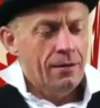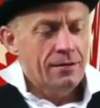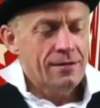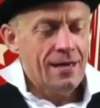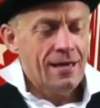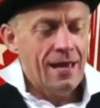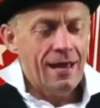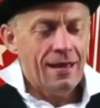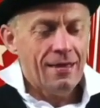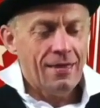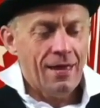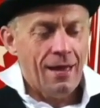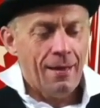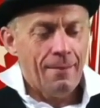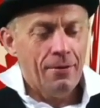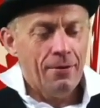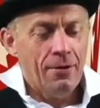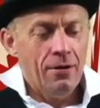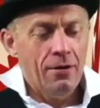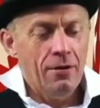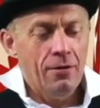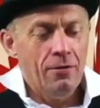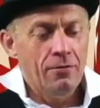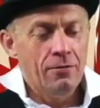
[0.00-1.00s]
take that
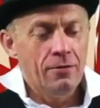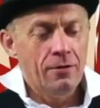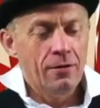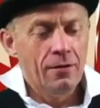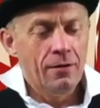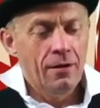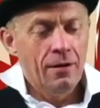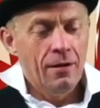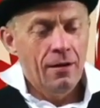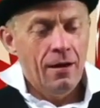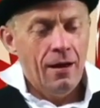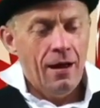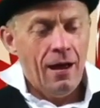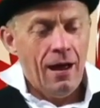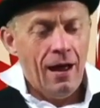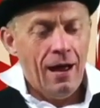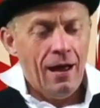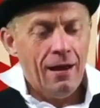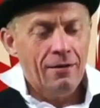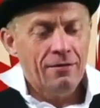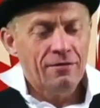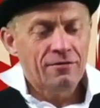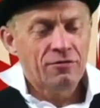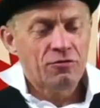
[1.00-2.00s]
balloon
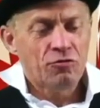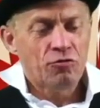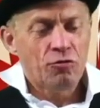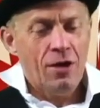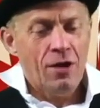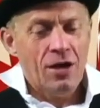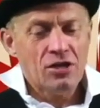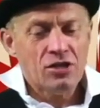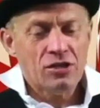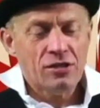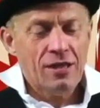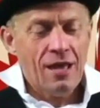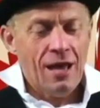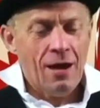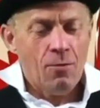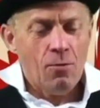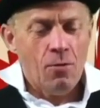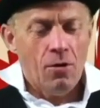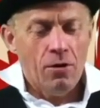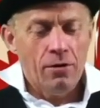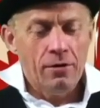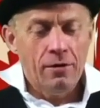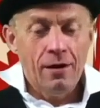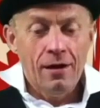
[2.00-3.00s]
and stretch that
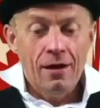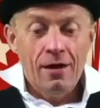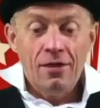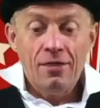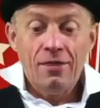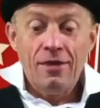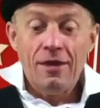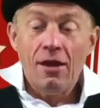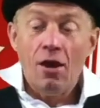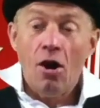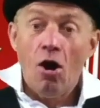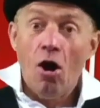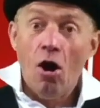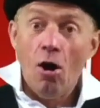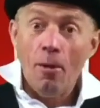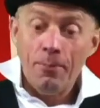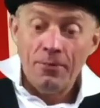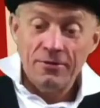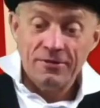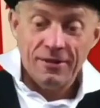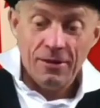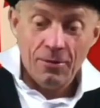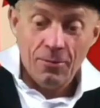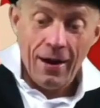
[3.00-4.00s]
one the
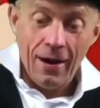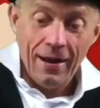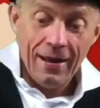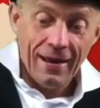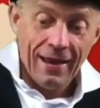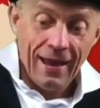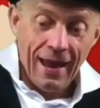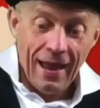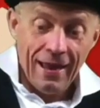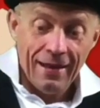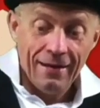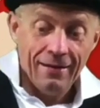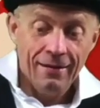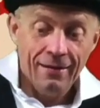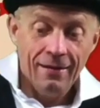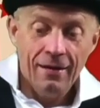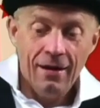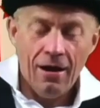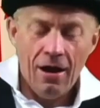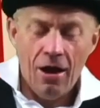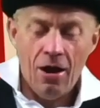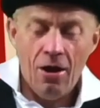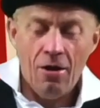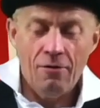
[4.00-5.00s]
opposite way again
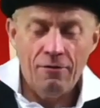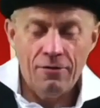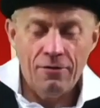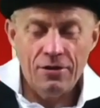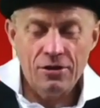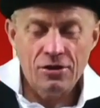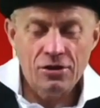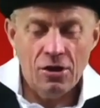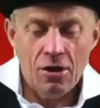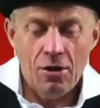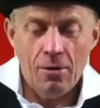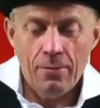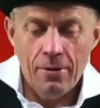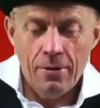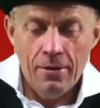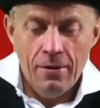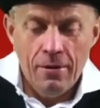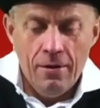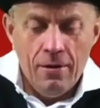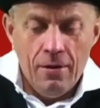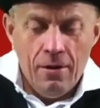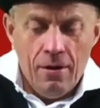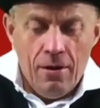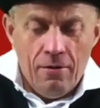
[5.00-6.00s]
over the top
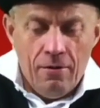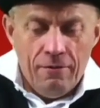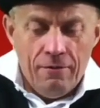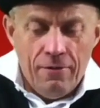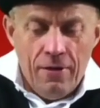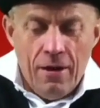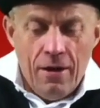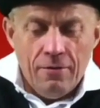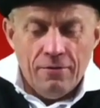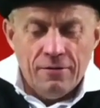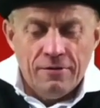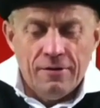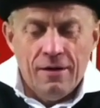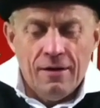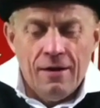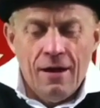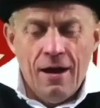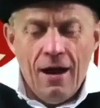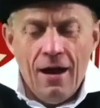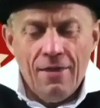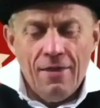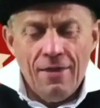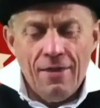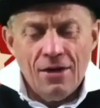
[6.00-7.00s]
of those.
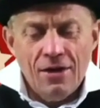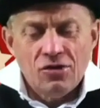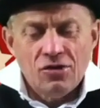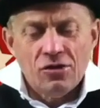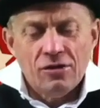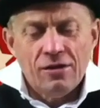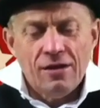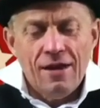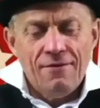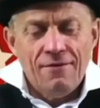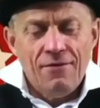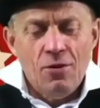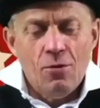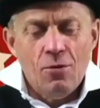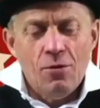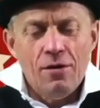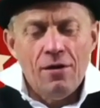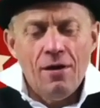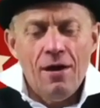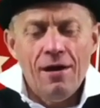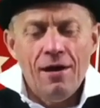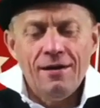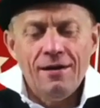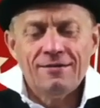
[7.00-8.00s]
And that should give you a
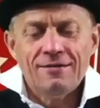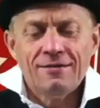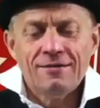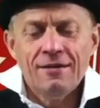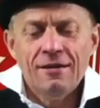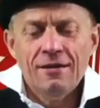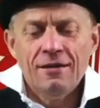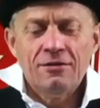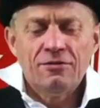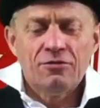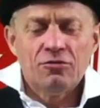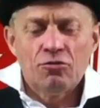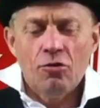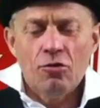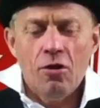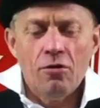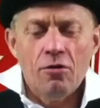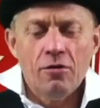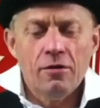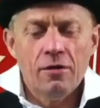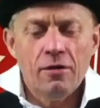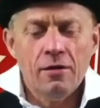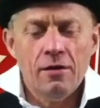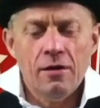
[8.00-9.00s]
nice,
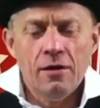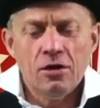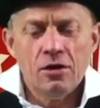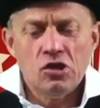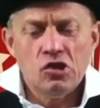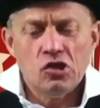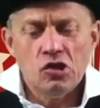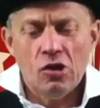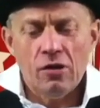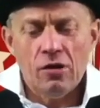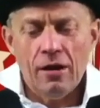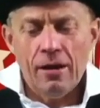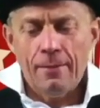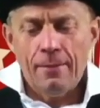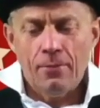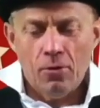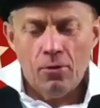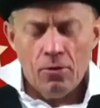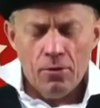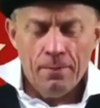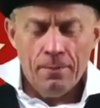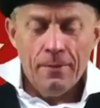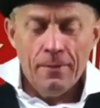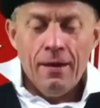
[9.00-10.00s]
strong juggling
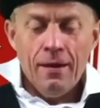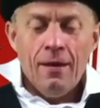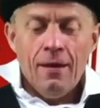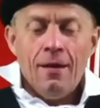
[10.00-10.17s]
ball.